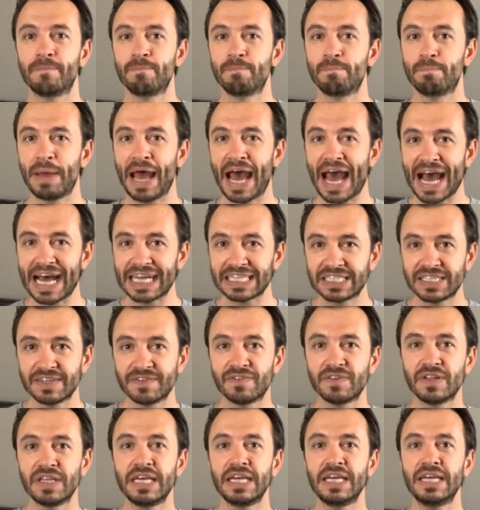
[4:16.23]

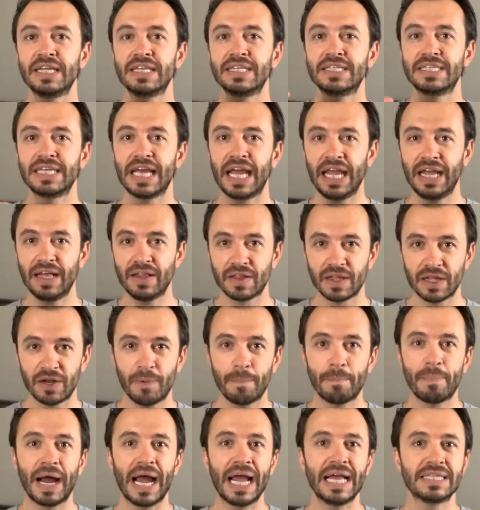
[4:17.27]
passively take little
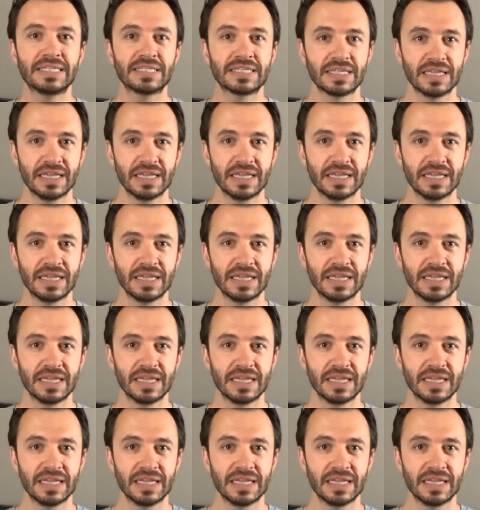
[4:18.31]
bites,